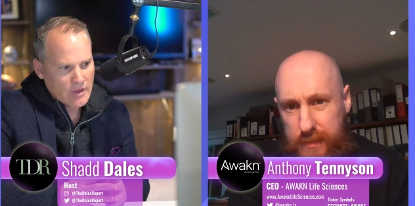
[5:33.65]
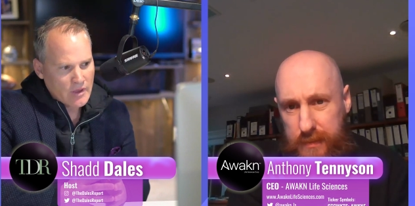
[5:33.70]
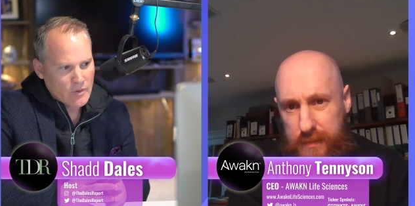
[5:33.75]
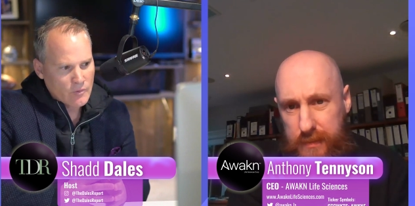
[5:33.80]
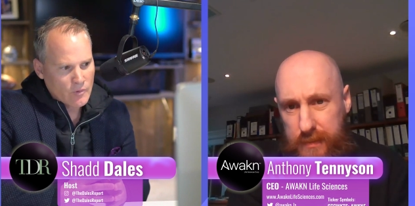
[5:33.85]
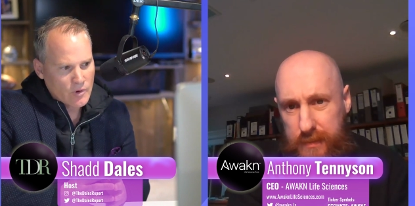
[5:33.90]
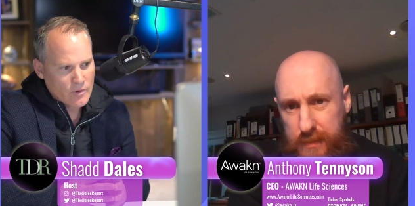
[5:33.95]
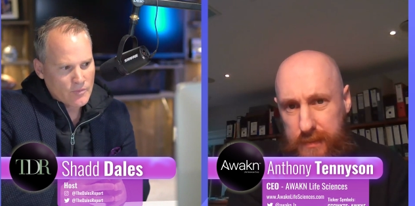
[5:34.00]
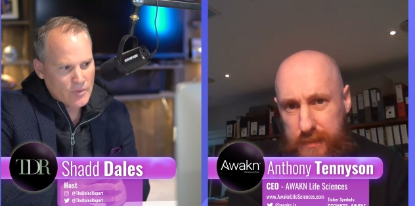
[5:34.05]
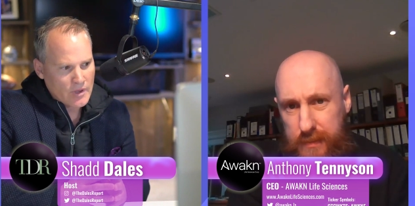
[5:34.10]

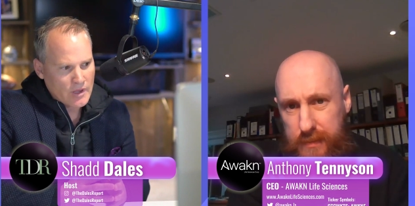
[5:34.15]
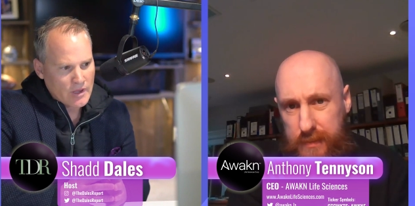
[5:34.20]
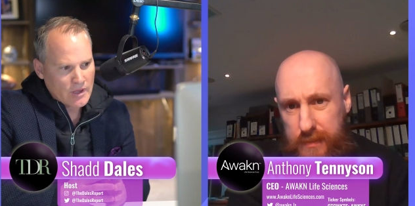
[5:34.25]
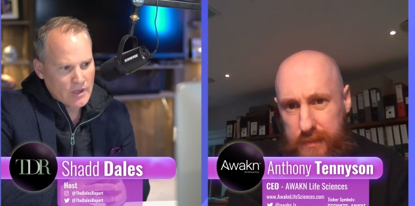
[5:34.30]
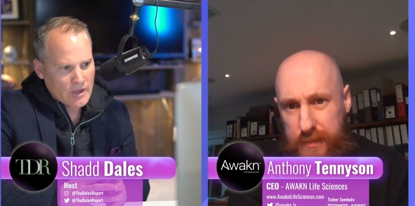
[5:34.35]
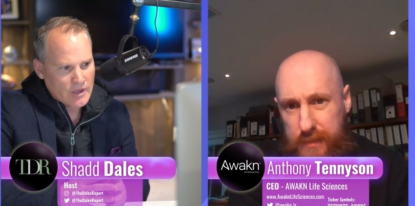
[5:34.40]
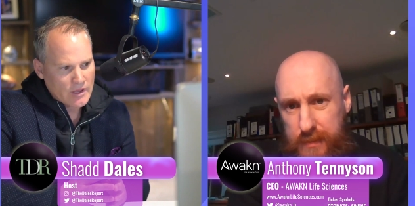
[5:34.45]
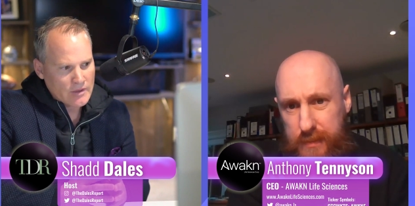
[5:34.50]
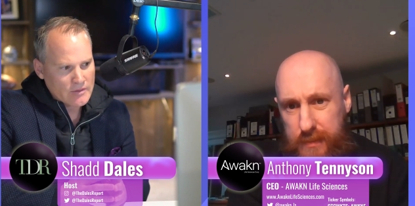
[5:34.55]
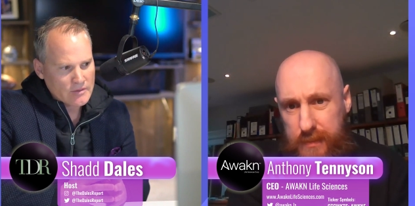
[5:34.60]
Speaker 1: would
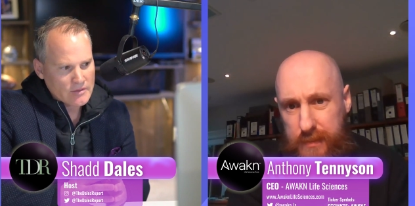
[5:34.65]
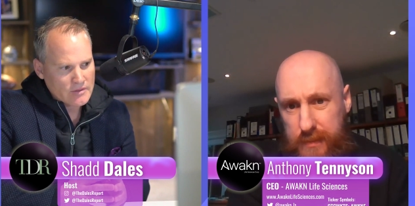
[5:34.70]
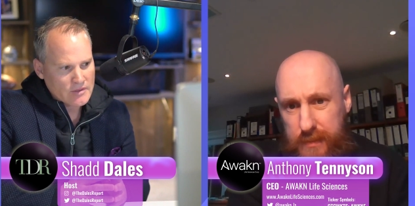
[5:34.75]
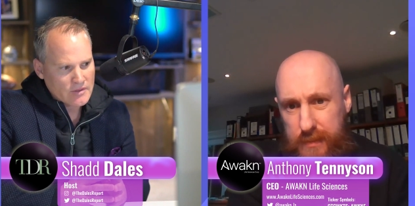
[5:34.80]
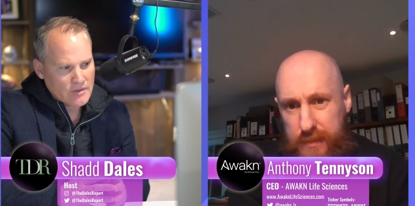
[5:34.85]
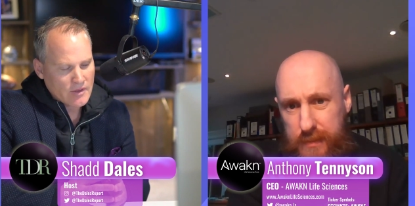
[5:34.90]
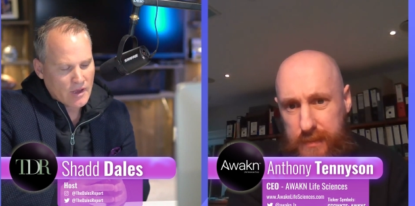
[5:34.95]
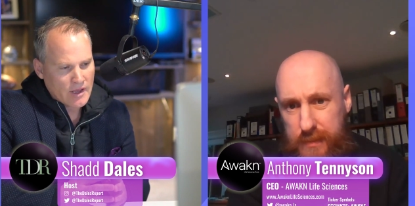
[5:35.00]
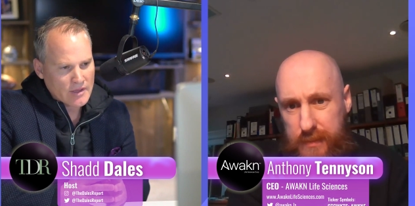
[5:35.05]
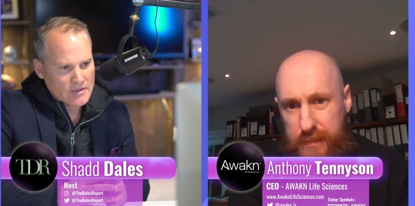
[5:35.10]
be
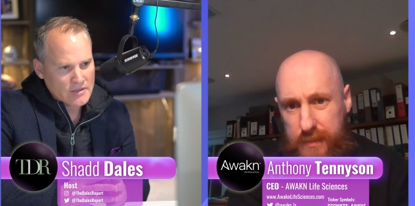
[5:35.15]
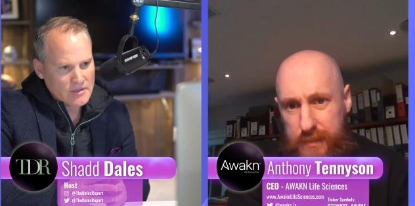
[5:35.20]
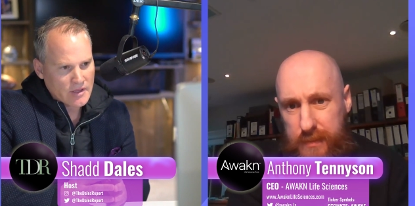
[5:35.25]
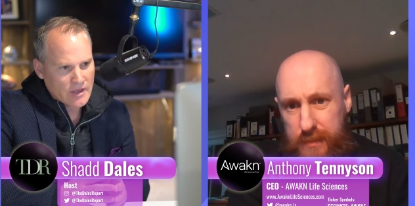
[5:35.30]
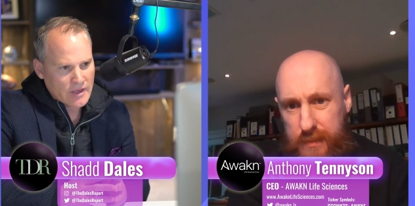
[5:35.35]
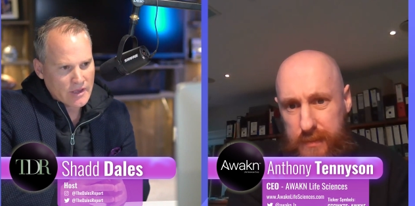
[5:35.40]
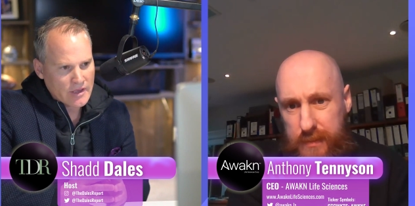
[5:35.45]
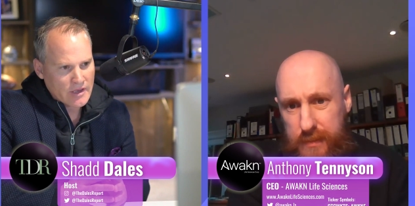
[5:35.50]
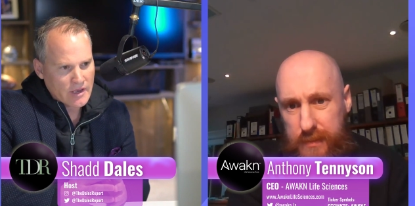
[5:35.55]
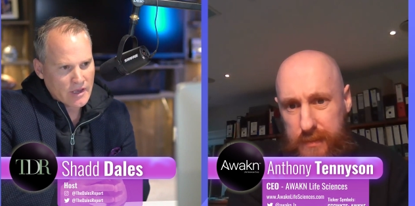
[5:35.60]
thoughts
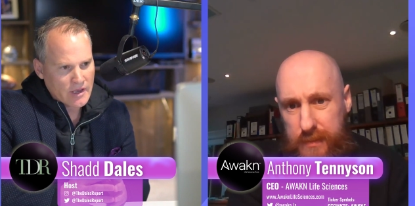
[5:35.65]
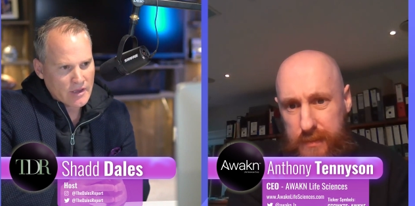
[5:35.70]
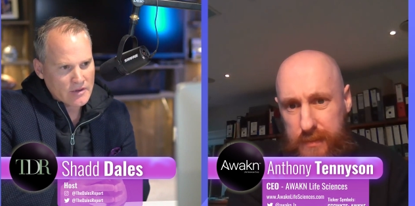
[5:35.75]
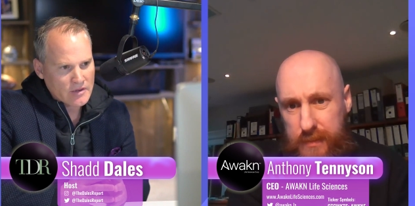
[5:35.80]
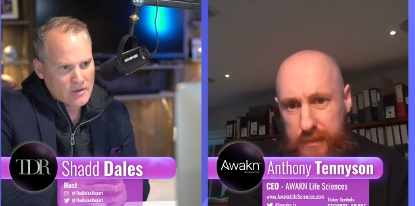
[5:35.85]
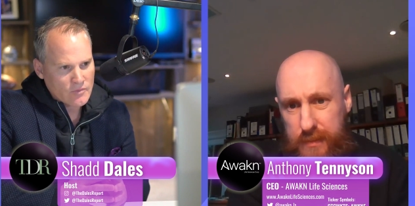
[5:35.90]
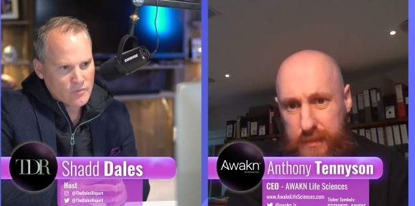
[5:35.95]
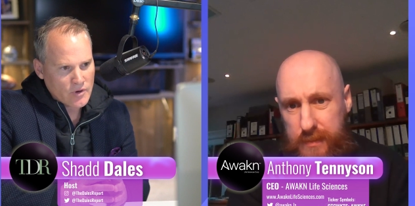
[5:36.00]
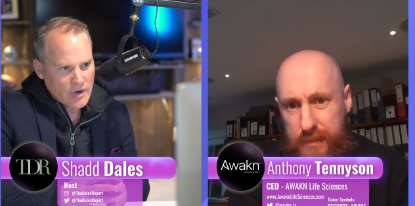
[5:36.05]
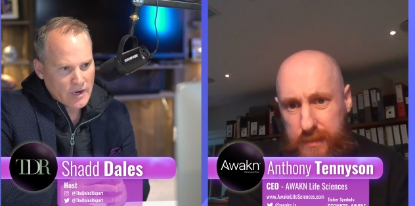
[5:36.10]
like uh,
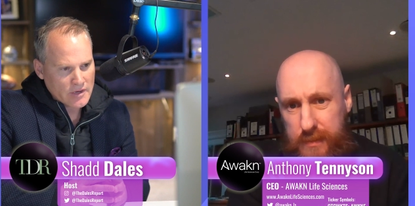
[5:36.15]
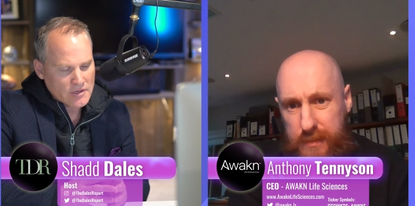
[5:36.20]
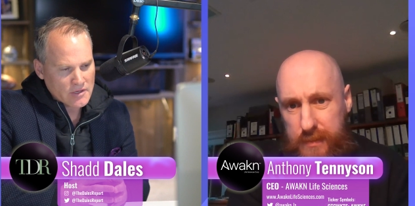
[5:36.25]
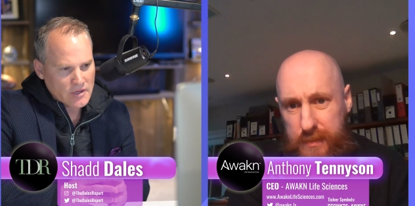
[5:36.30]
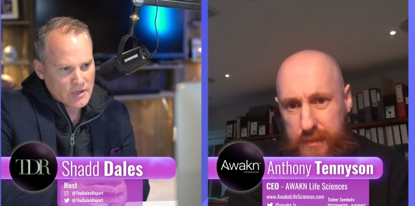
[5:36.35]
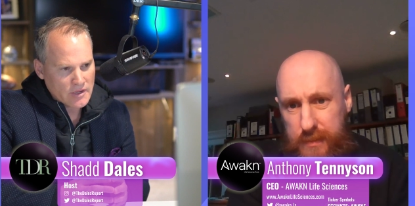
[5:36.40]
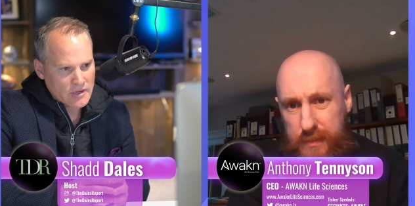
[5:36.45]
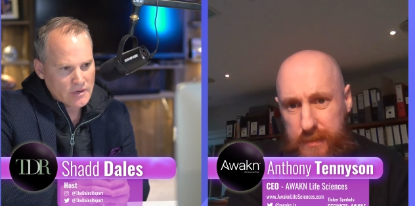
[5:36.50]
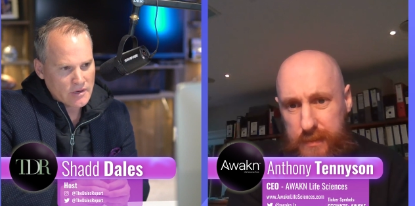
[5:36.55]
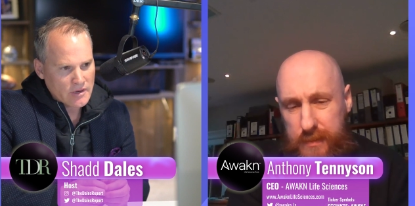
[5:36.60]

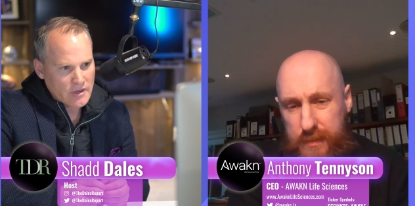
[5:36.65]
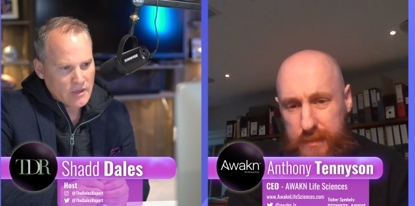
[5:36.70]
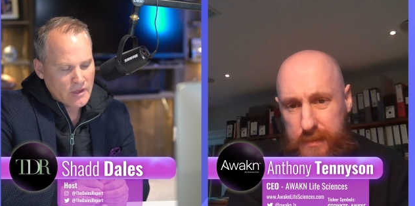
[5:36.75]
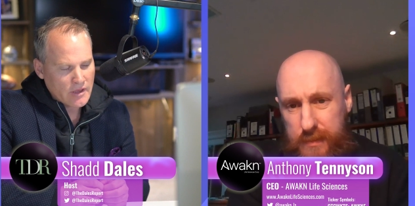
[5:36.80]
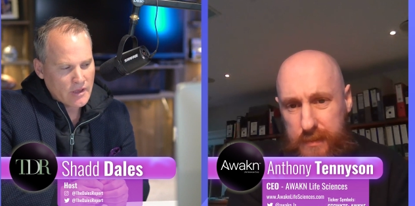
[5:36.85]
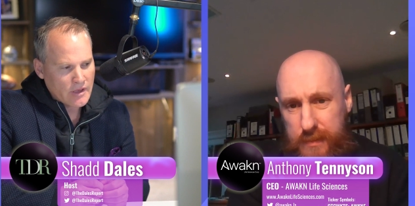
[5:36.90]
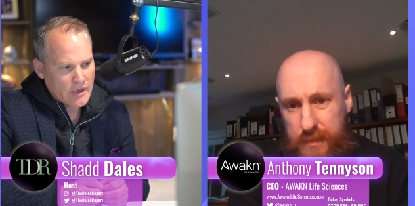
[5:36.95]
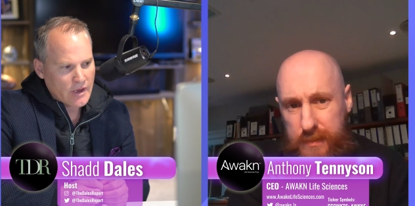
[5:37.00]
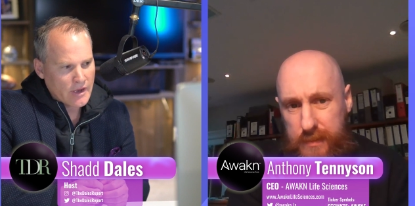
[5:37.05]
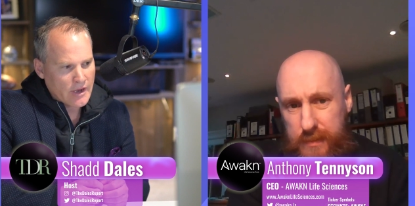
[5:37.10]
depression,
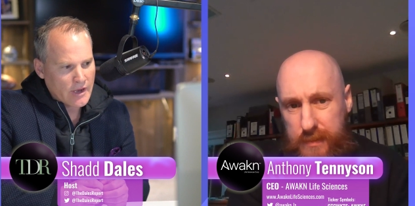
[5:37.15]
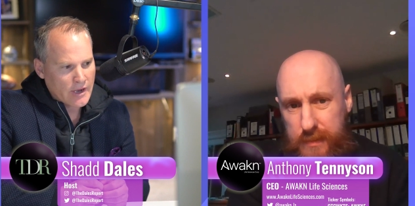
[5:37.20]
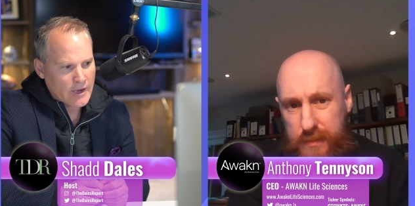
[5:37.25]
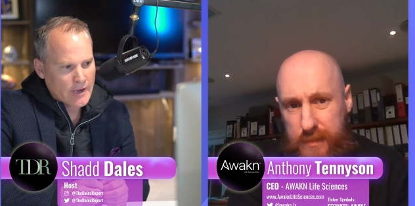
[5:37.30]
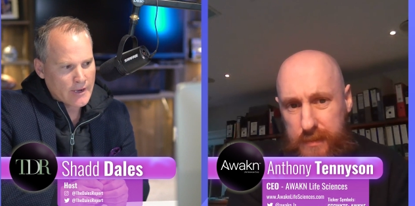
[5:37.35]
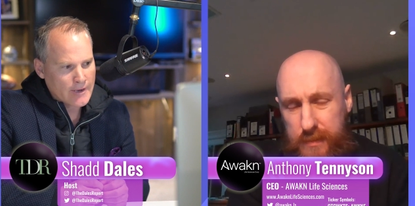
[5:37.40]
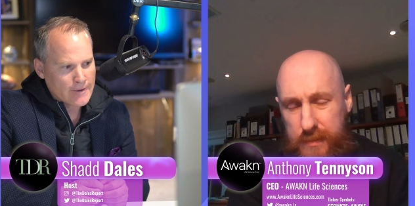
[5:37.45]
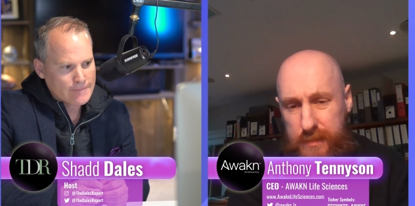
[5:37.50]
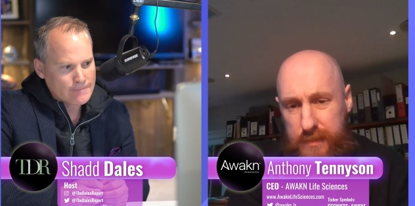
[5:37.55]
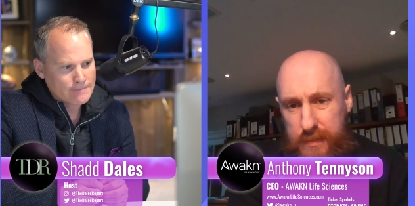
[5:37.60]

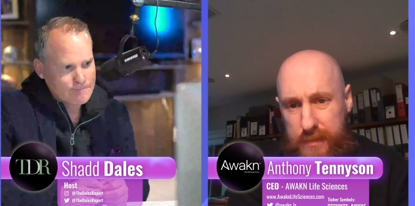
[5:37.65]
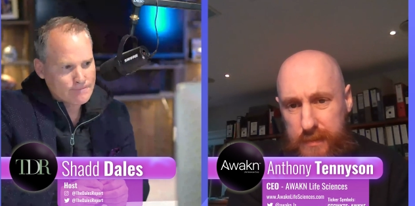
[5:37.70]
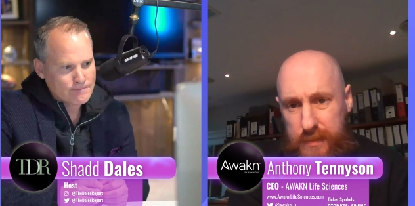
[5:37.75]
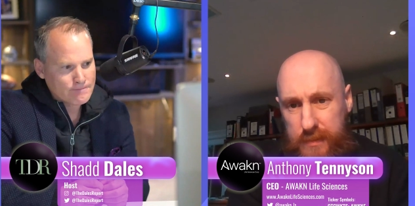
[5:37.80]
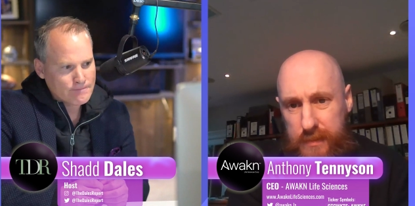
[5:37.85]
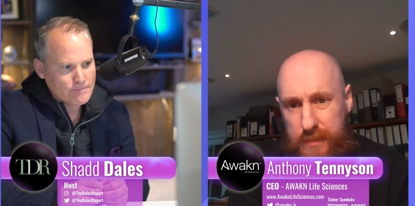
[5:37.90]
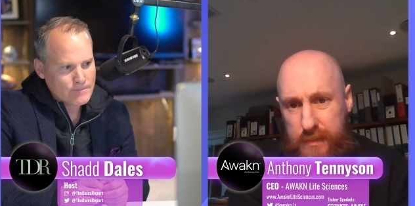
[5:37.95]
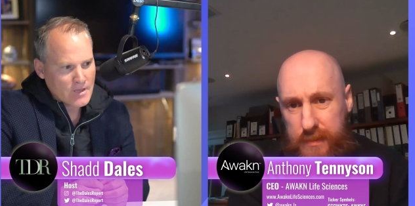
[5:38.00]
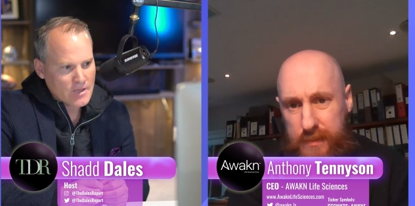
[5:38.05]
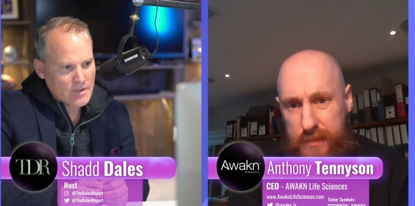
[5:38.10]
um,